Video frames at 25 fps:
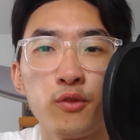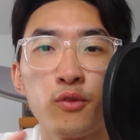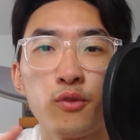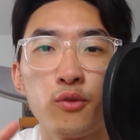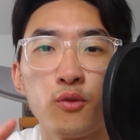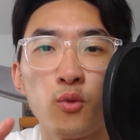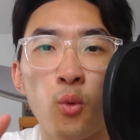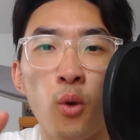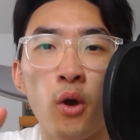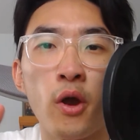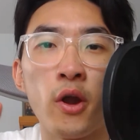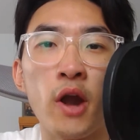
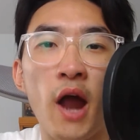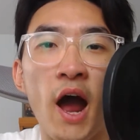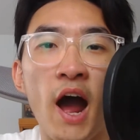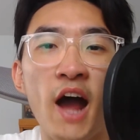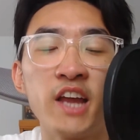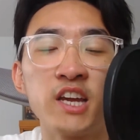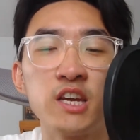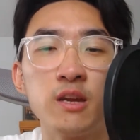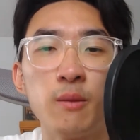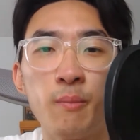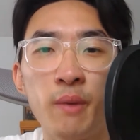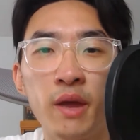where
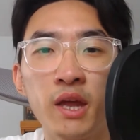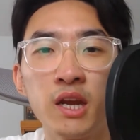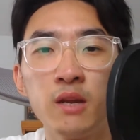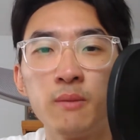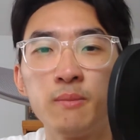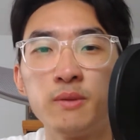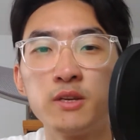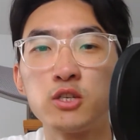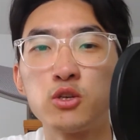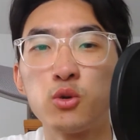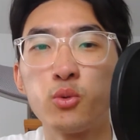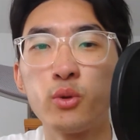I debated
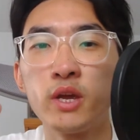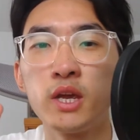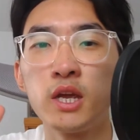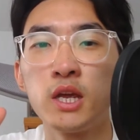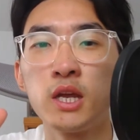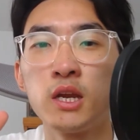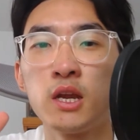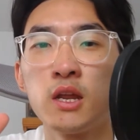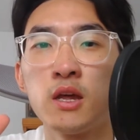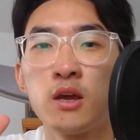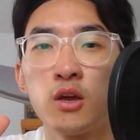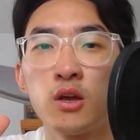
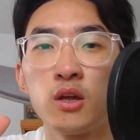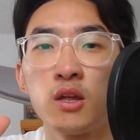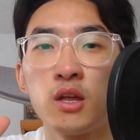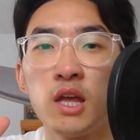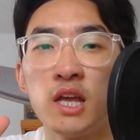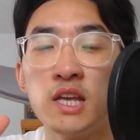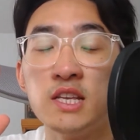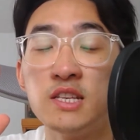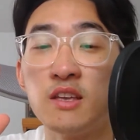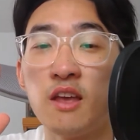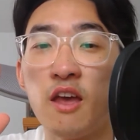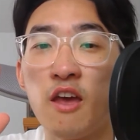between
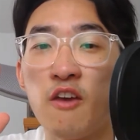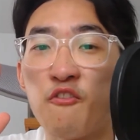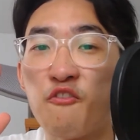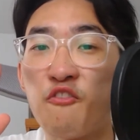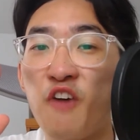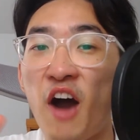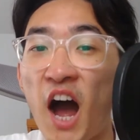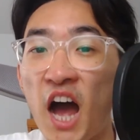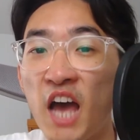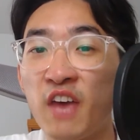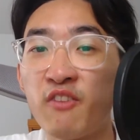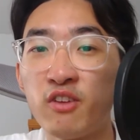if
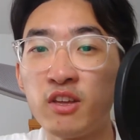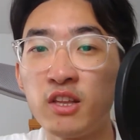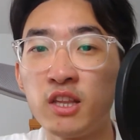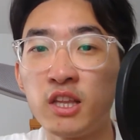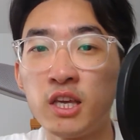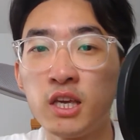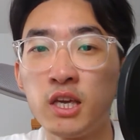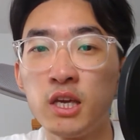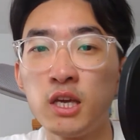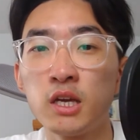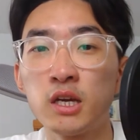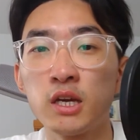Ivy
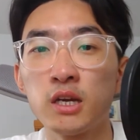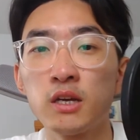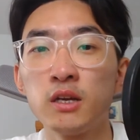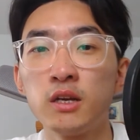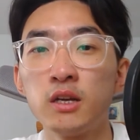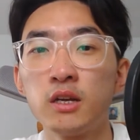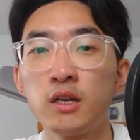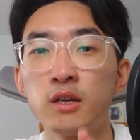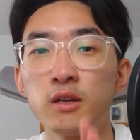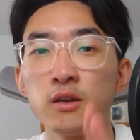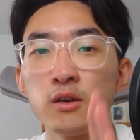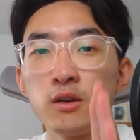League
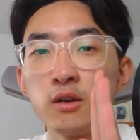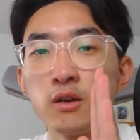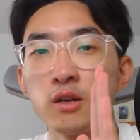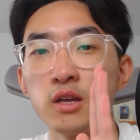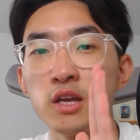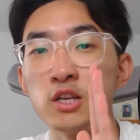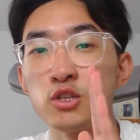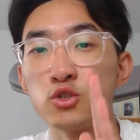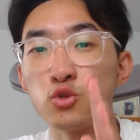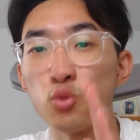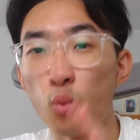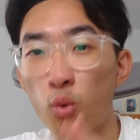
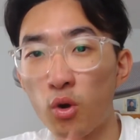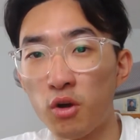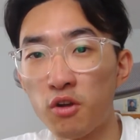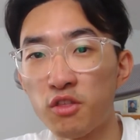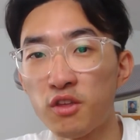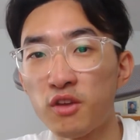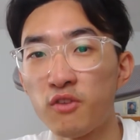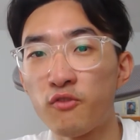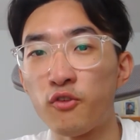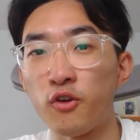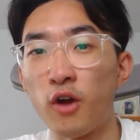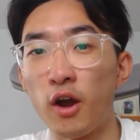is worth
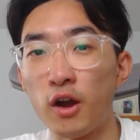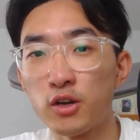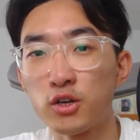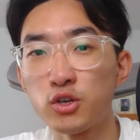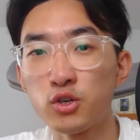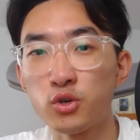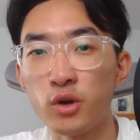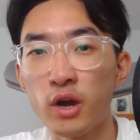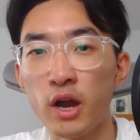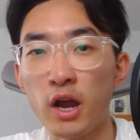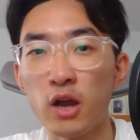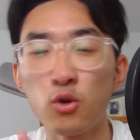it for
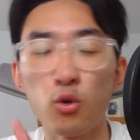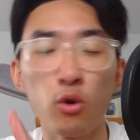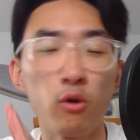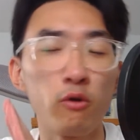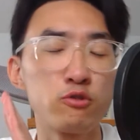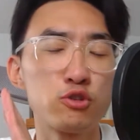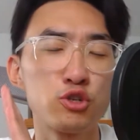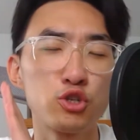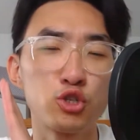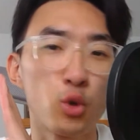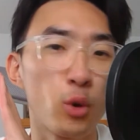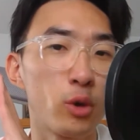undergrad or
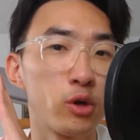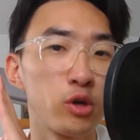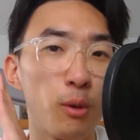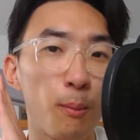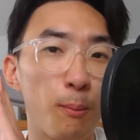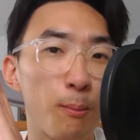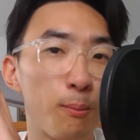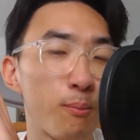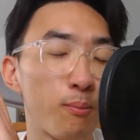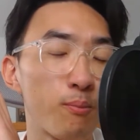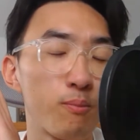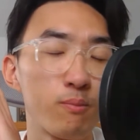just going
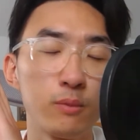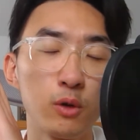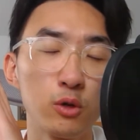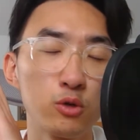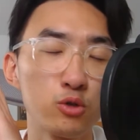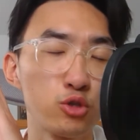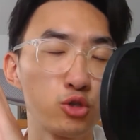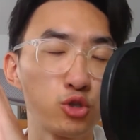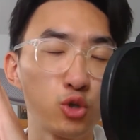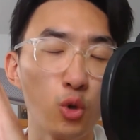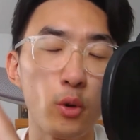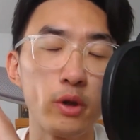
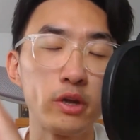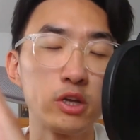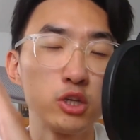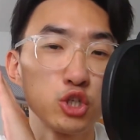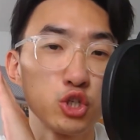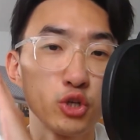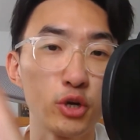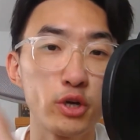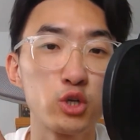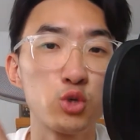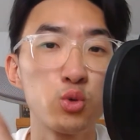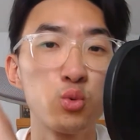
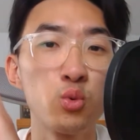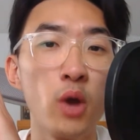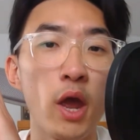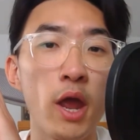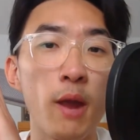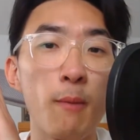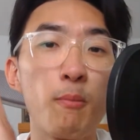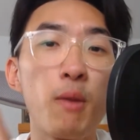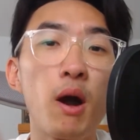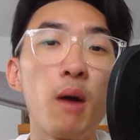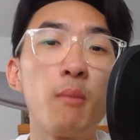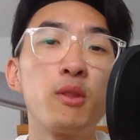straight to
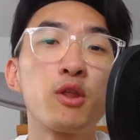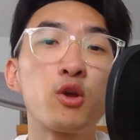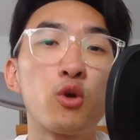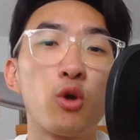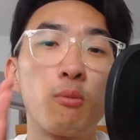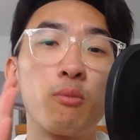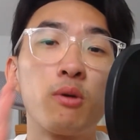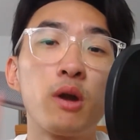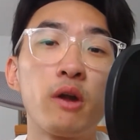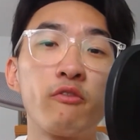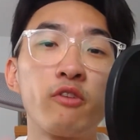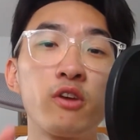a public
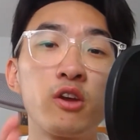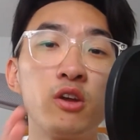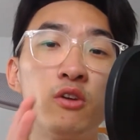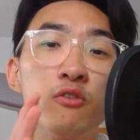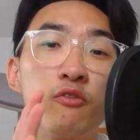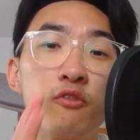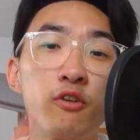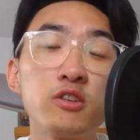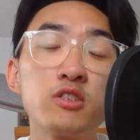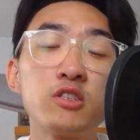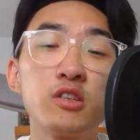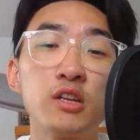or private
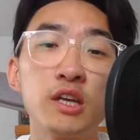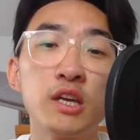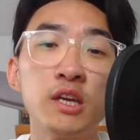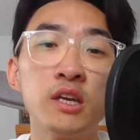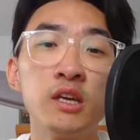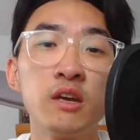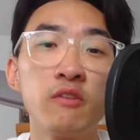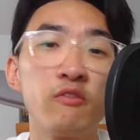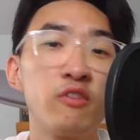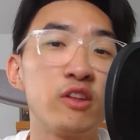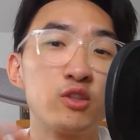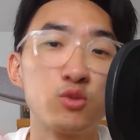
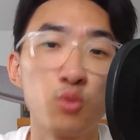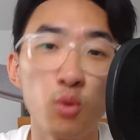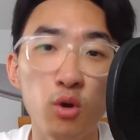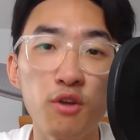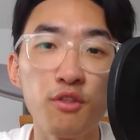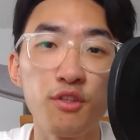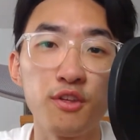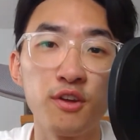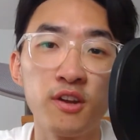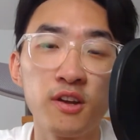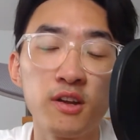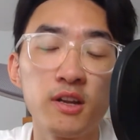university, if that's
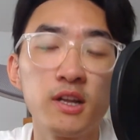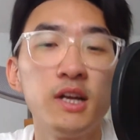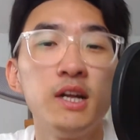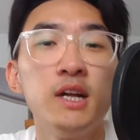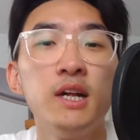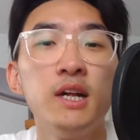worth it,